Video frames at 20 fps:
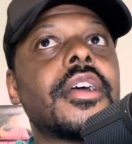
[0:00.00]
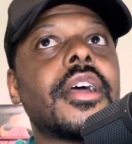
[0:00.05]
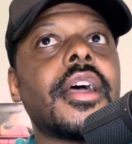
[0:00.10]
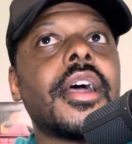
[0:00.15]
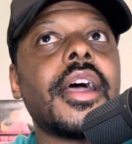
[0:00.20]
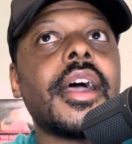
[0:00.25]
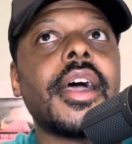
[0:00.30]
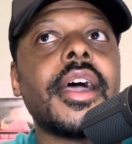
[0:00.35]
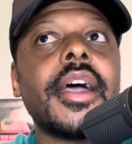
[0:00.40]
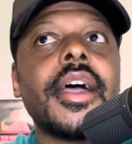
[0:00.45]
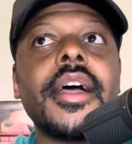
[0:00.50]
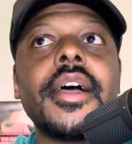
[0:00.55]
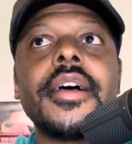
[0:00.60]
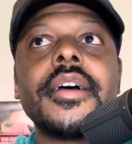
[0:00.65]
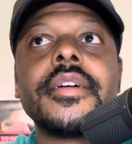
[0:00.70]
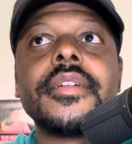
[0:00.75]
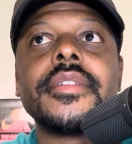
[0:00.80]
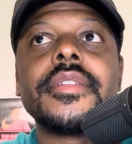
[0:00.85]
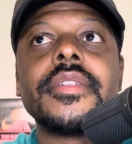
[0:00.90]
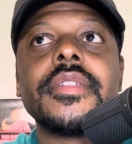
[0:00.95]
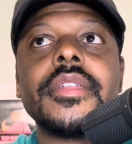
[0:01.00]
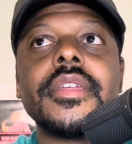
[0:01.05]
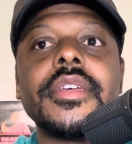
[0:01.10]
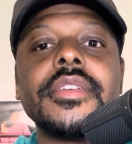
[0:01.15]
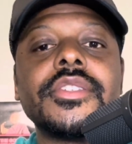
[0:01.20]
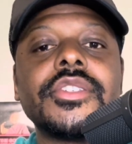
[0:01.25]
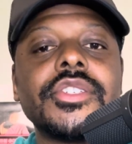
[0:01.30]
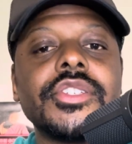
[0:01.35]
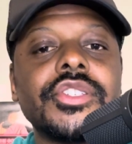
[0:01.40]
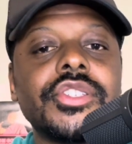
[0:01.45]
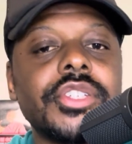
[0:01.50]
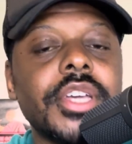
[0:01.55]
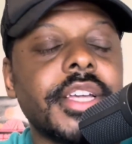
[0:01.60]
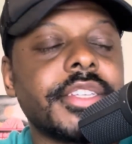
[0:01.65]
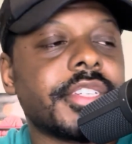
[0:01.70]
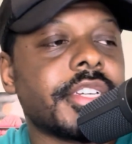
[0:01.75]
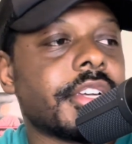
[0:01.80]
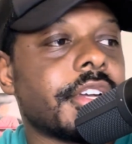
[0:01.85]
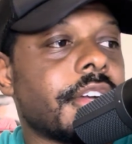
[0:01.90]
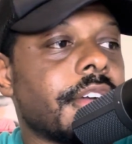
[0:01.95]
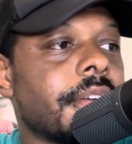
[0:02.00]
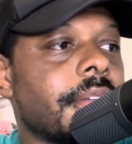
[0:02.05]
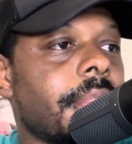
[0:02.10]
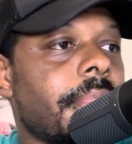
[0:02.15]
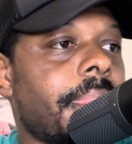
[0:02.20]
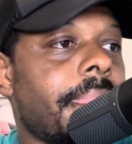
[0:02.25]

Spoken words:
is just judging her.